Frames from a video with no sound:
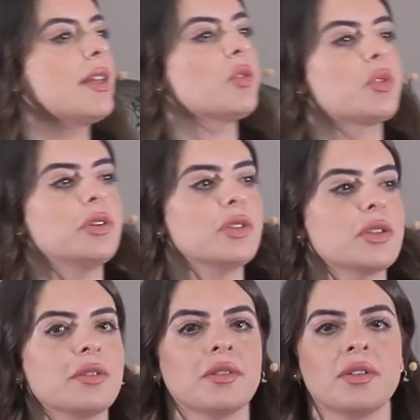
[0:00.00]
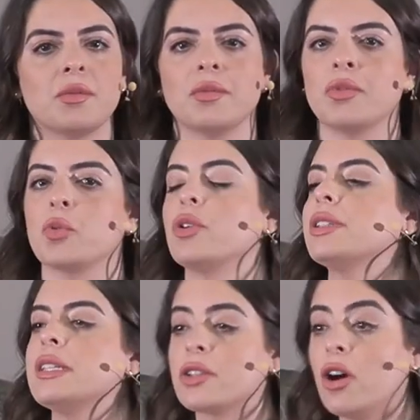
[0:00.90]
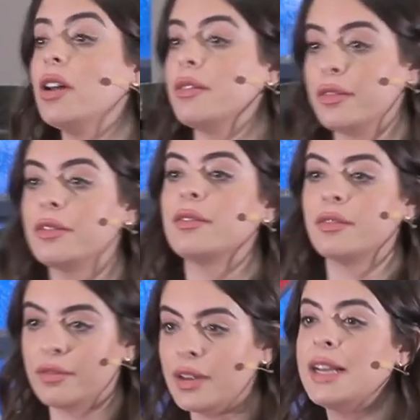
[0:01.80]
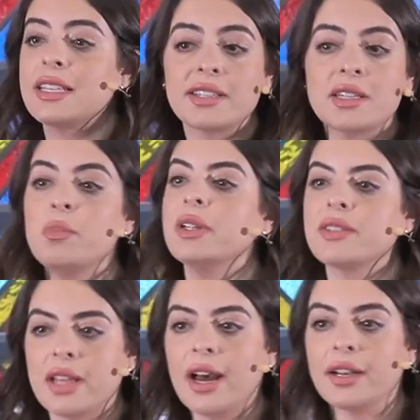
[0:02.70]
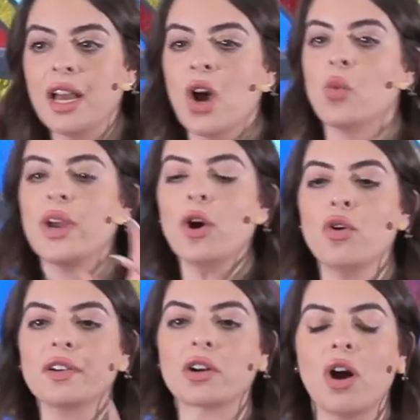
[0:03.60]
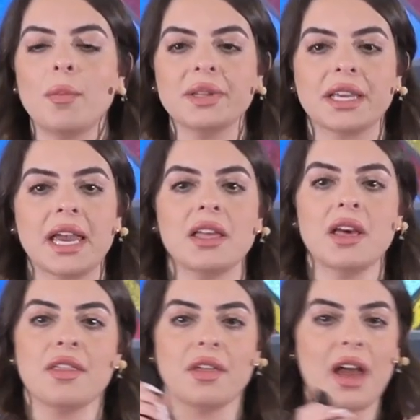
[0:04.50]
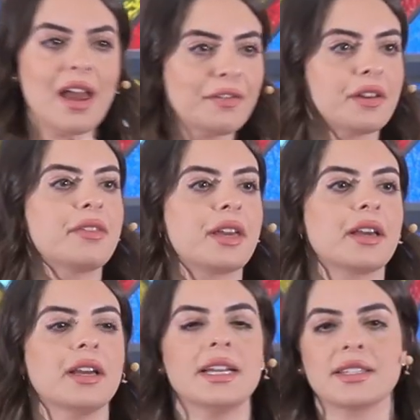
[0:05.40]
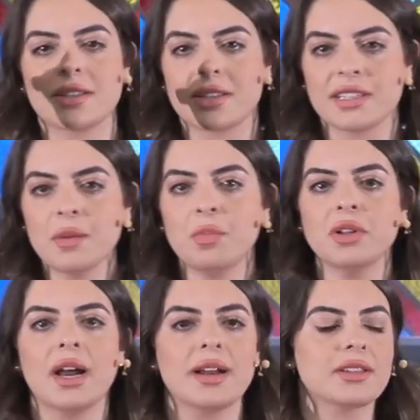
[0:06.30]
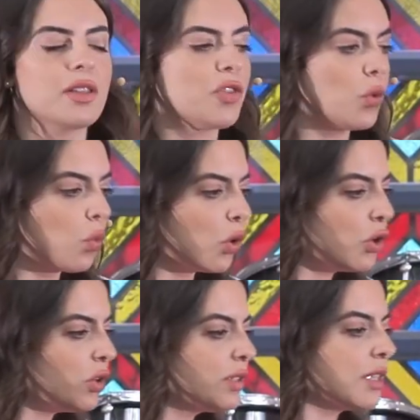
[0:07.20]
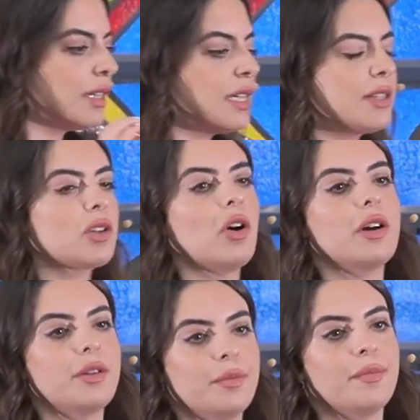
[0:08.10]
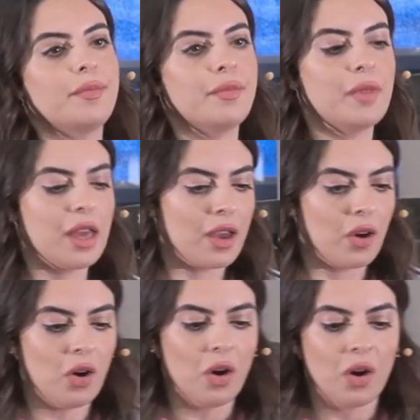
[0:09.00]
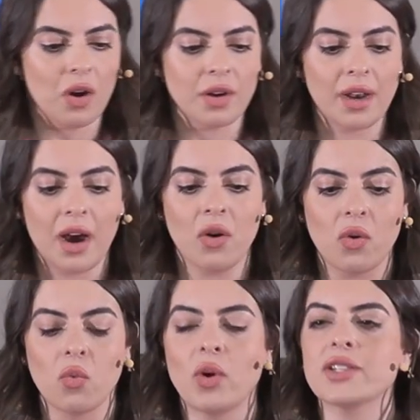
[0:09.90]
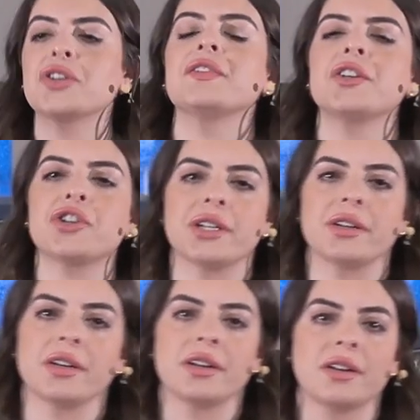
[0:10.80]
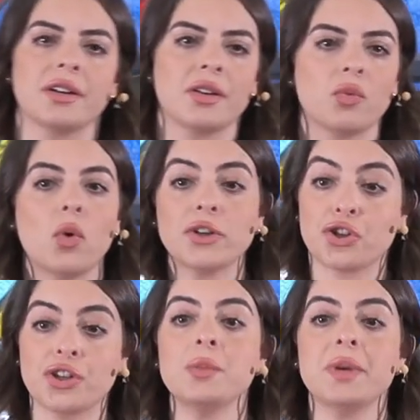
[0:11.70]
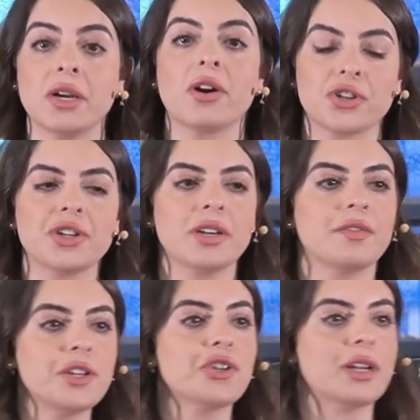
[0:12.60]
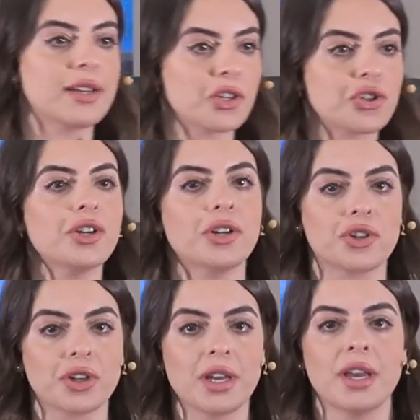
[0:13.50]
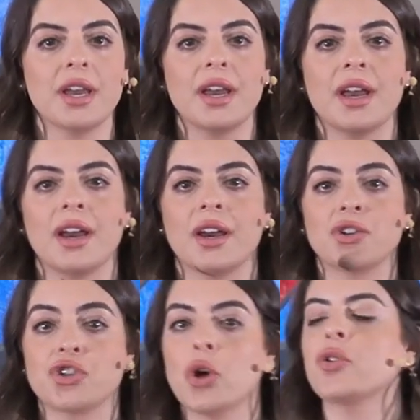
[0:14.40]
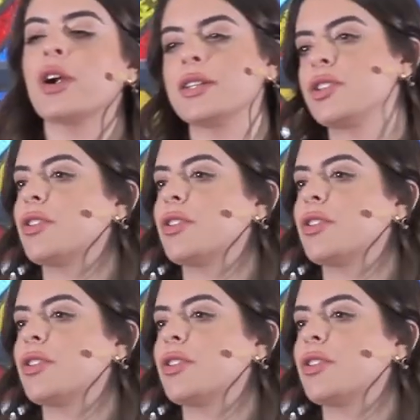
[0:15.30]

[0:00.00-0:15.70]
in the world? The world needs God. It's as simple as that. We overcomplicate everything. It's as simple as the world needs God. Now, what's our vision? What should be our shared vision as a church? Show Christ